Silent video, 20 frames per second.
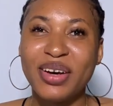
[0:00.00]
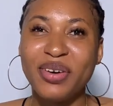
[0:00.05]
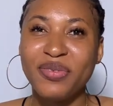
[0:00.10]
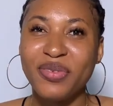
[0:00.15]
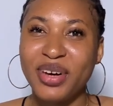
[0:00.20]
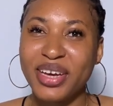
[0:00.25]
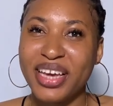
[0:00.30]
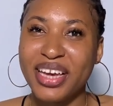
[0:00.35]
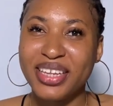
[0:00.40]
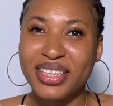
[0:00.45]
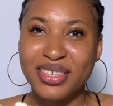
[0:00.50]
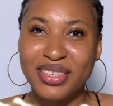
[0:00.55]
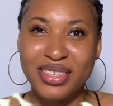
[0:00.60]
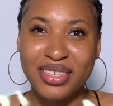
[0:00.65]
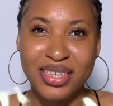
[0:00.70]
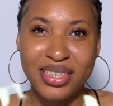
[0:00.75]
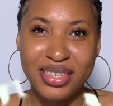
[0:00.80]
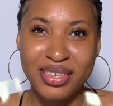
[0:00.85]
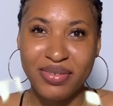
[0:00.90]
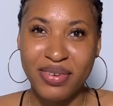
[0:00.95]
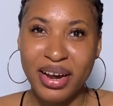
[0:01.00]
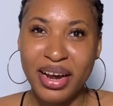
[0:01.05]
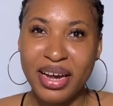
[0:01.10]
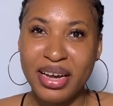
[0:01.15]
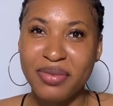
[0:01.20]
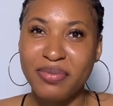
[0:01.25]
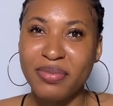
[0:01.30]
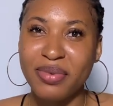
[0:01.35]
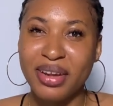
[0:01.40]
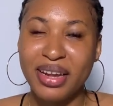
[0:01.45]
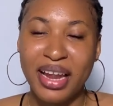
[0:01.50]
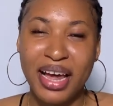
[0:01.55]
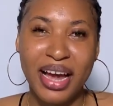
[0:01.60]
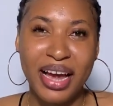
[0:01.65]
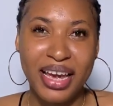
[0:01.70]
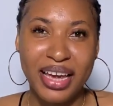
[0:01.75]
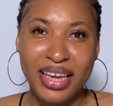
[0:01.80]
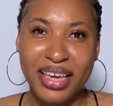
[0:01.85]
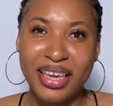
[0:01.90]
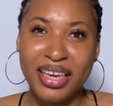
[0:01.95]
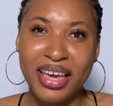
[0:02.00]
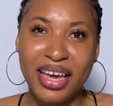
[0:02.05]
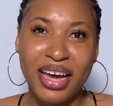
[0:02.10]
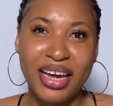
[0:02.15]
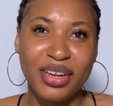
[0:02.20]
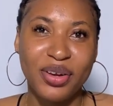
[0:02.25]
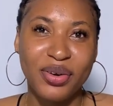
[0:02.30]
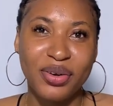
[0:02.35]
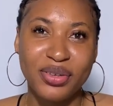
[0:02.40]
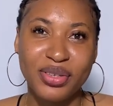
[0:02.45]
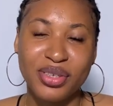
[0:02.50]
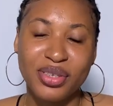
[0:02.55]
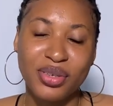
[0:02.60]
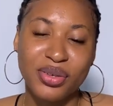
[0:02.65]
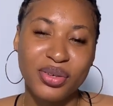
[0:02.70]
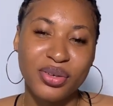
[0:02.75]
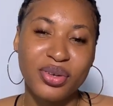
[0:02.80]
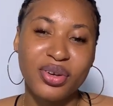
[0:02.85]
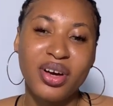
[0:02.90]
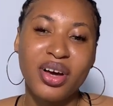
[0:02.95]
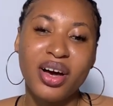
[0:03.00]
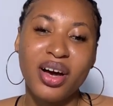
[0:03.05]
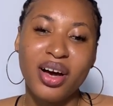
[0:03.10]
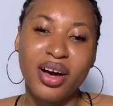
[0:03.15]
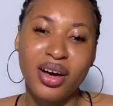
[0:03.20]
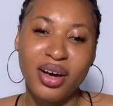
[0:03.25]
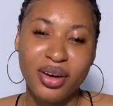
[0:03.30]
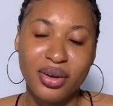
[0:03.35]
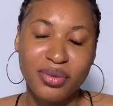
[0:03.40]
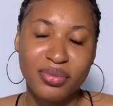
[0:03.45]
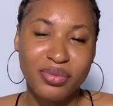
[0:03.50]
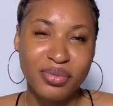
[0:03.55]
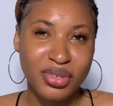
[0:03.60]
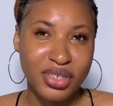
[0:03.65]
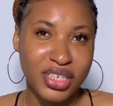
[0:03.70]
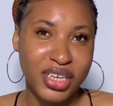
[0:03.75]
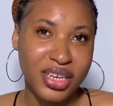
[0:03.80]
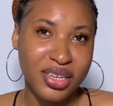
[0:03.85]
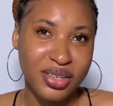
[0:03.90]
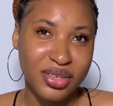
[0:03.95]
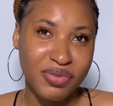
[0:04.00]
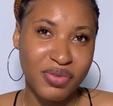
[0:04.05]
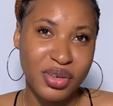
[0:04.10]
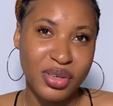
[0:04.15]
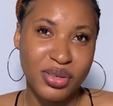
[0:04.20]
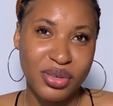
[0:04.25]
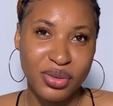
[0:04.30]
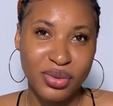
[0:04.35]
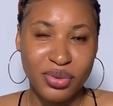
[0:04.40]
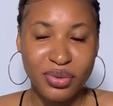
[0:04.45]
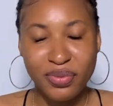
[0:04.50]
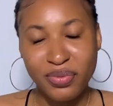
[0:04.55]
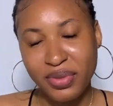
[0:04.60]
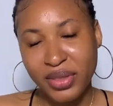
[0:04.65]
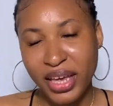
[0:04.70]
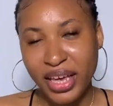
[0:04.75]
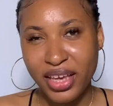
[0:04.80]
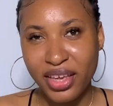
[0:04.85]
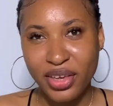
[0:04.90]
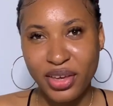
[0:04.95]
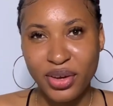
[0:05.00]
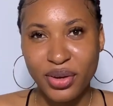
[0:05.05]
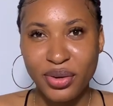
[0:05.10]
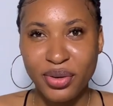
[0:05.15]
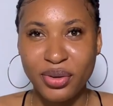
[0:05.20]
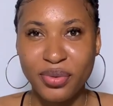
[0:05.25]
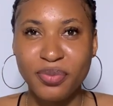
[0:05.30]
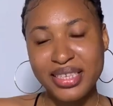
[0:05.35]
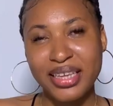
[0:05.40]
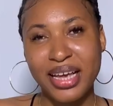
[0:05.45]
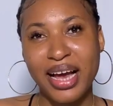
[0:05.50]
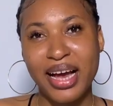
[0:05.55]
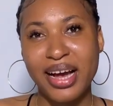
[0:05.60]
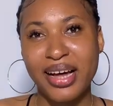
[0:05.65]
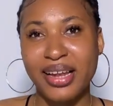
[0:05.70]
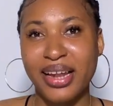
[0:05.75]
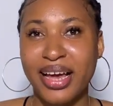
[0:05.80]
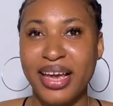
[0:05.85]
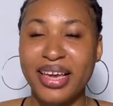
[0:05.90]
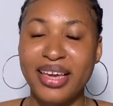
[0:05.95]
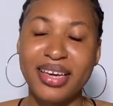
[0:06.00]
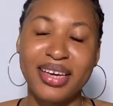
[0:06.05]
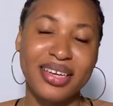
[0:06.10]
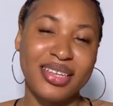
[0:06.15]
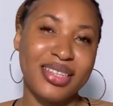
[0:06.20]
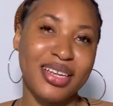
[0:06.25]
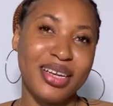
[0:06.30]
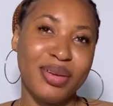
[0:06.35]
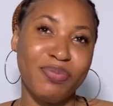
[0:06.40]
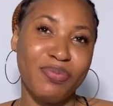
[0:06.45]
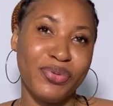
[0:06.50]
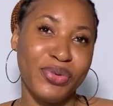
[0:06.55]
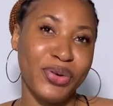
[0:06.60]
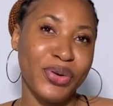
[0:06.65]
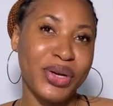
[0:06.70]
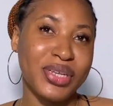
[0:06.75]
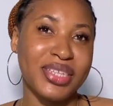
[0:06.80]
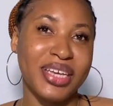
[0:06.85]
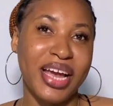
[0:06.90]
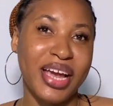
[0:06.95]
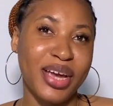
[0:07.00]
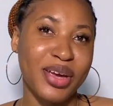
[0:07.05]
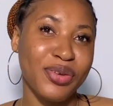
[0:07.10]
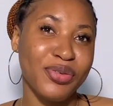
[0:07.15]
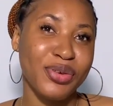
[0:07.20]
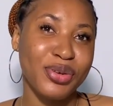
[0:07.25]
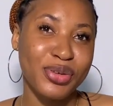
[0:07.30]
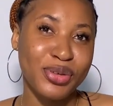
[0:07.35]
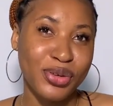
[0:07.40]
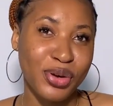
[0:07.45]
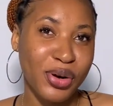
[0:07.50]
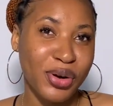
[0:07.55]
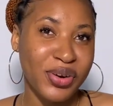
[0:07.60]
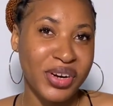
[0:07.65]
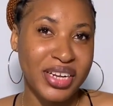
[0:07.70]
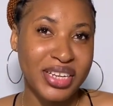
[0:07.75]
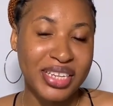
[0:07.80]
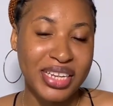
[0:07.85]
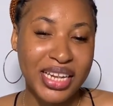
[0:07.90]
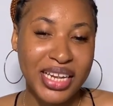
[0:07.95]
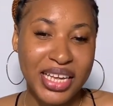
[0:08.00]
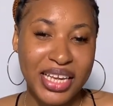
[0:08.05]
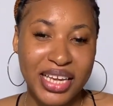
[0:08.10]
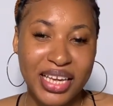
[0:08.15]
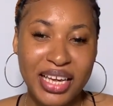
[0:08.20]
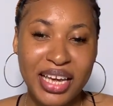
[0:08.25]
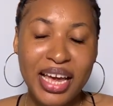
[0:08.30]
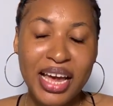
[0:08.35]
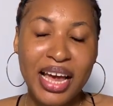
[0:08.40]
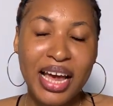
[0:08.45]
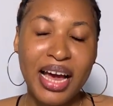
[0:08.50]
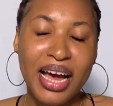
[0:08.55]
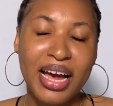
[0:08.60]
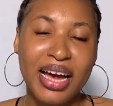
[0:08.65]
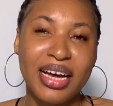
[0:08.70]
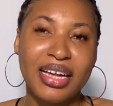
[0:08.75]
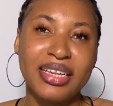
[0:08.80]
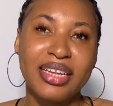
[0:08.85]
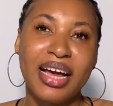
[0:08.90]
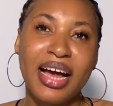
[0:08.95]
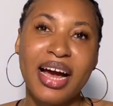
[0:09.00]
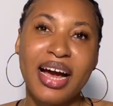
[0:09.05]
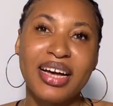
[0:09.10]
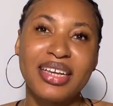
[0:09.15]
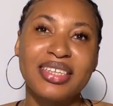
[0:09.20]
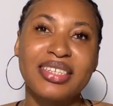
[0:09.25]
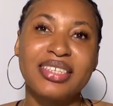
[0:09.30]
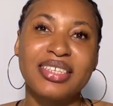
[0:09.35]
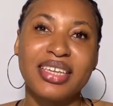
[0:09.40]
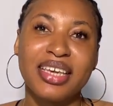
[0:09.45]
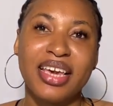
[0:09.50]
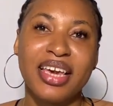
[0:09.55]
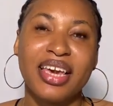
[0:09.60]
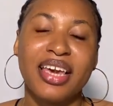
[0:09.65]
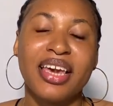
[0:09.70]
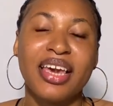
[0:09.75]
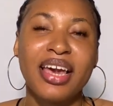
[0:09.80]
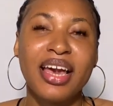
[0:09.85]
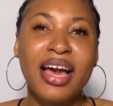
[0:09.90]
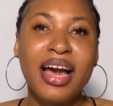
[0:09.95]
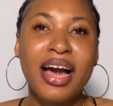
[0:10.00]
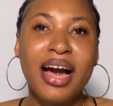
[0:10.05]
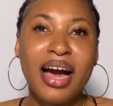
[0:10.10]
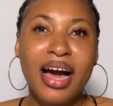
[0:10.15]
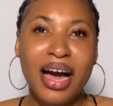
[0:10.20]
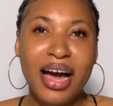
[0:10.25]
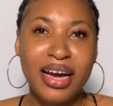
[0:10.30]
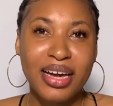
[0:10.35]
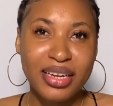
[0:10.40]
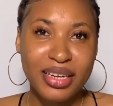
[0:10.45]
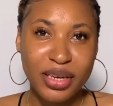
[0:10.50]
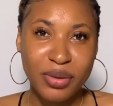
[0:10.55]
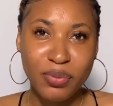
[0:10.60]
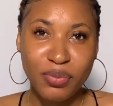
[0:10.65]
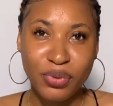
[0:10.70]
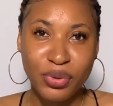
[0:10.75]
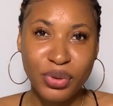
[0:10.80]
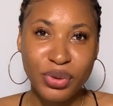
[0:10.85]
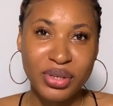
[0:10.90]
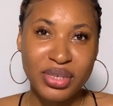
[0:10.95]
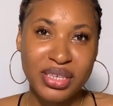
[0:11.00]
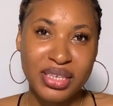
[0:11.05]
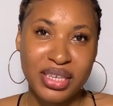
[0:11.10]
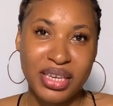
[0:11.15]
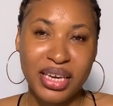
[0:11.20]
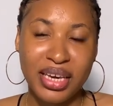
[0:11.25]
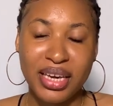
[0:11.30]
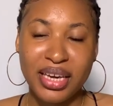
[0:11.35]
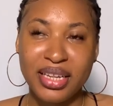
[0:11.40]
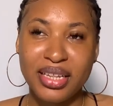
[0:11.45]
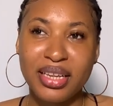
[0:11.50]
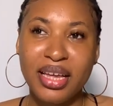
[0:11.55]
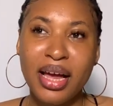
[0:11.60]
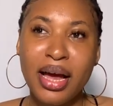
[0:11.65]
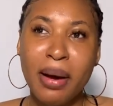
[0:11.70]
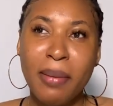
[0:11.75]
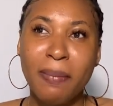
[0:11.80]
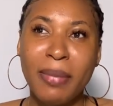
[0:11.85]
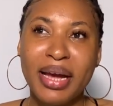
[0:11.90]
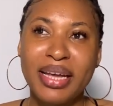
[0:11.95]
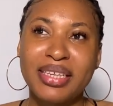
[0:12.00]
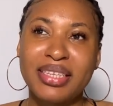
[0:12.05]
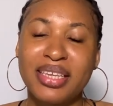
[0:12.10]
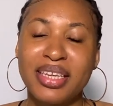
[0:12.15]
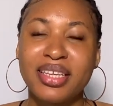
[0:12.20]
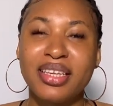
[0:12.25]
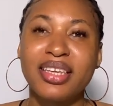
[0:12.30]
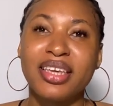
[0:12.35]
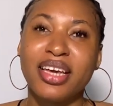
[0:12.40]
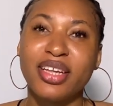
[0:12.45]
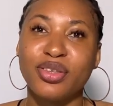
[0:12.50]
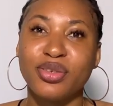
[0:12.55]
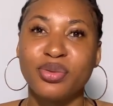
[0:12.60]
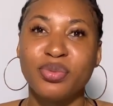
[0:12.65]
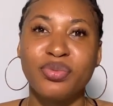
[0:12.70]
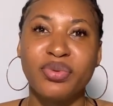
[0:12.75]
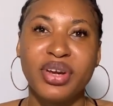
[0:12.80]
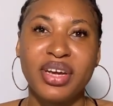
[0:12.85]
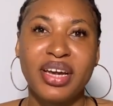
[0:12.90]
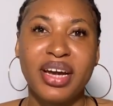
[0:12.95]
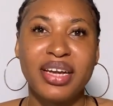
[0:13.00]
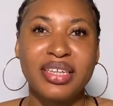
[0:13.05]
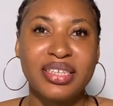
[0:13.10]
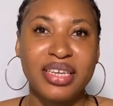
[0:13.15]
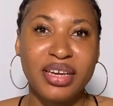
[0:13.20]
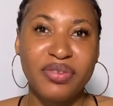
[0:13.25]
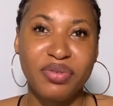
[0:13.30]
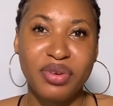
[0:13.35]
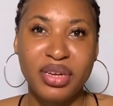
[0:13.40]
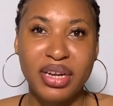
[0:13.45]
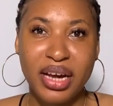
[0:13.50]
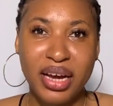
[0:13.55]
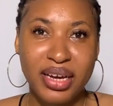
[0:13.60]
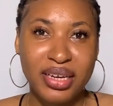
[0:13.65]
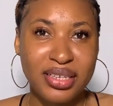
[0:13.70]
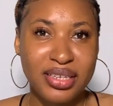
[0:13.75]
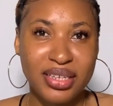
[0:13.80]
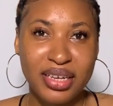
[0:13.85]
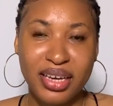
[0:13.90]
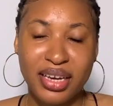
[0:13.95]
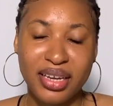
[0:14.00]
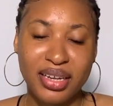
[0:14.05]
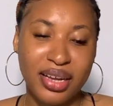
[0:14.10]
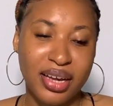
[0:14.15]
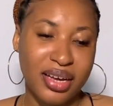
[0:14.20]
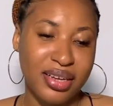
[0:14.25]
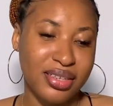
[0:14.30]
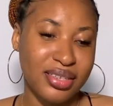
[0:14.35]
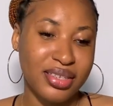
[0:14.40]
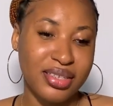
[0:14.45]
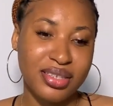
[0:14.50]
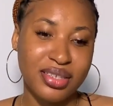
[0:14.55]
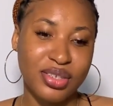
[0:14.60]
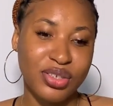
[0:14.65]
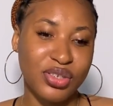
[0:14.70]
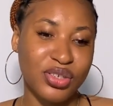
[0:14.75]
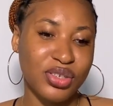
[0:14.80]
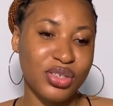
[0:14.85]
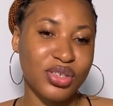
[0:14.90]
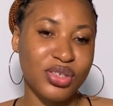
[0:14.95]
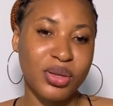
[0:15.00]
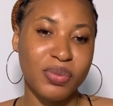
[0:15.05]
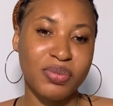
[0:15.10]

don't forget to subscribe like and also um, share this video thank you these are like the products i use currently and as a acne prone skin my skin gets to break out every now and then and this is just